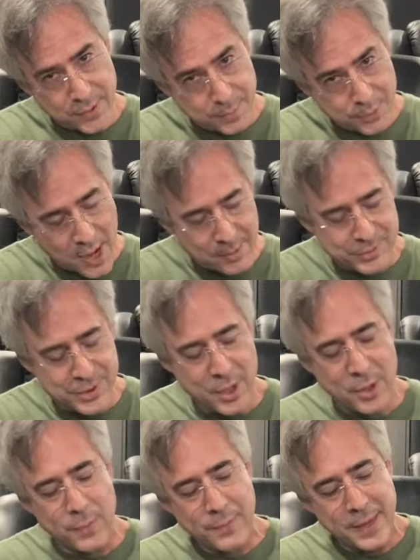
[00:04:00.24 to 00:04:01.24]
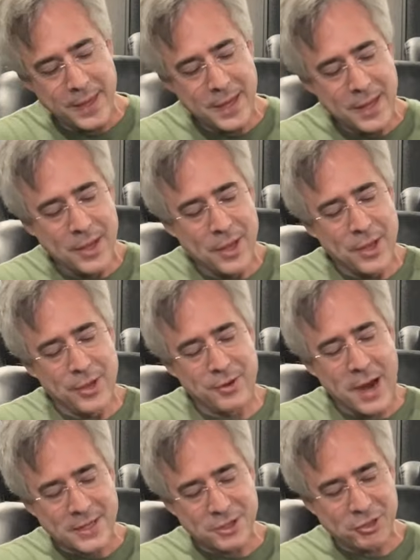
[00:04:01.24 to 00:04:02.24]
the problems, though,
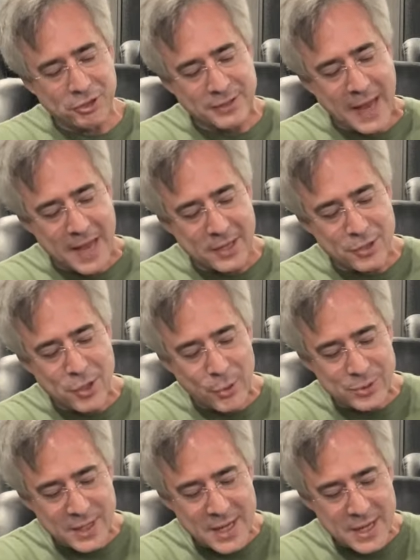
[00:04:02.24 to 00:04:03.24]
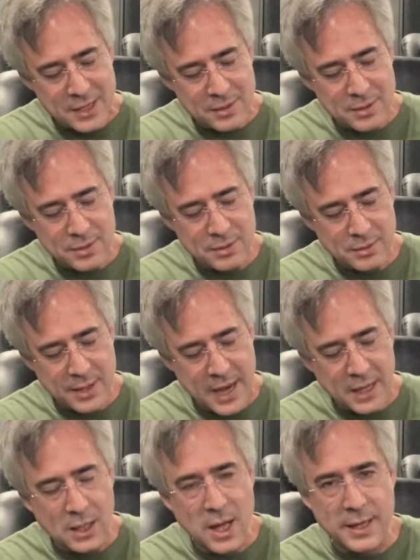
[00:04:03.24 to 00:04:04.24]
your external DAC goes in,
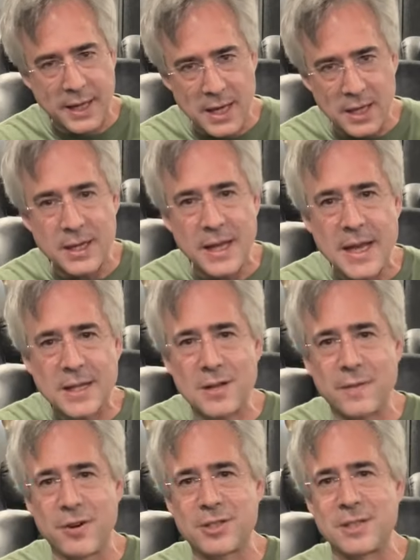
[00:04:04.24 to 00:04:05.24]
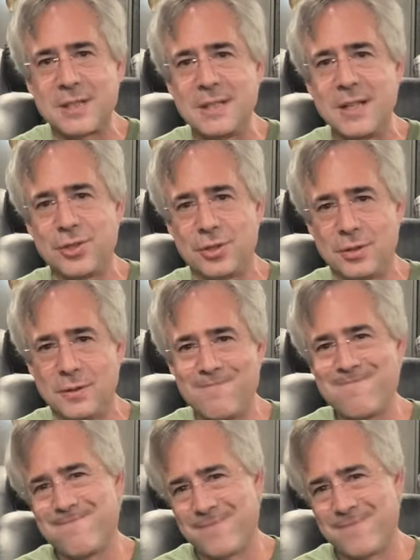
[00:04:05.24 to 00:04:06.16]
analog in, it converts it to digital.